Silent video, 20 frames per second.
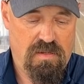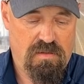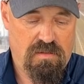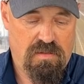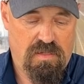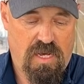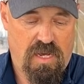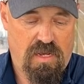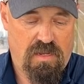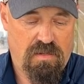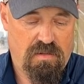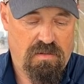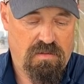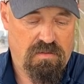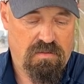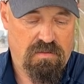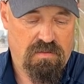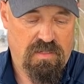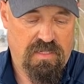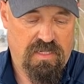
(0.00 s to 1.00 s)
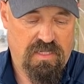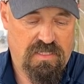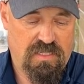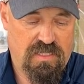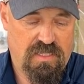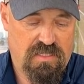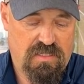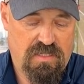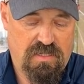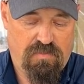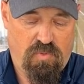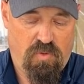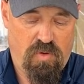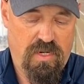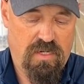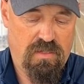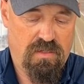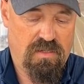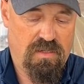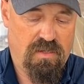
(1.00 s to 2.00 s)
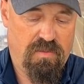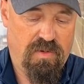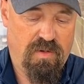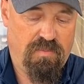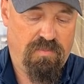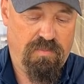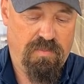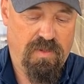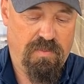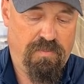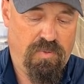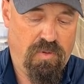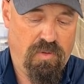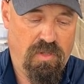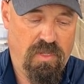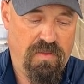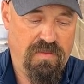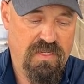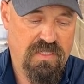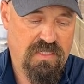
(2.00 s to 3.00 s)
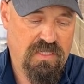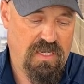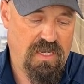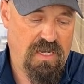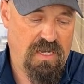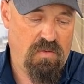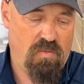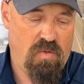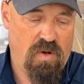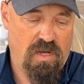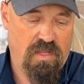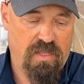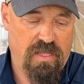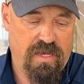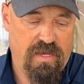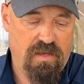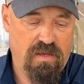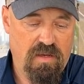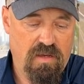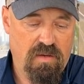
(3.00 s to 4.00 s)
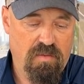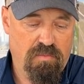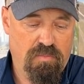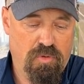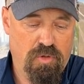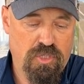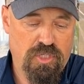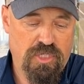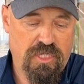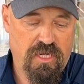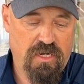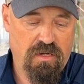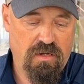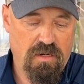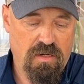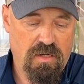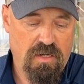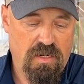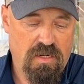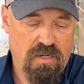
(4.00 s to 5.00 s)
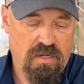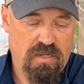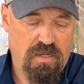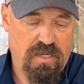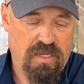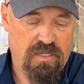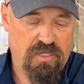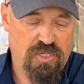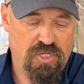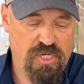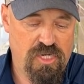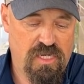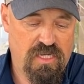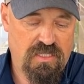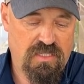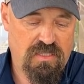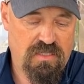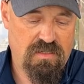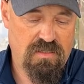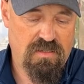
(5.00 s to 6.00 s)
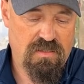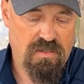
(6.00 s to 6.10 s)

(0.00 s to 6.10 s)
Okay, I get to this point, I'm going to pull on this again while I push here and just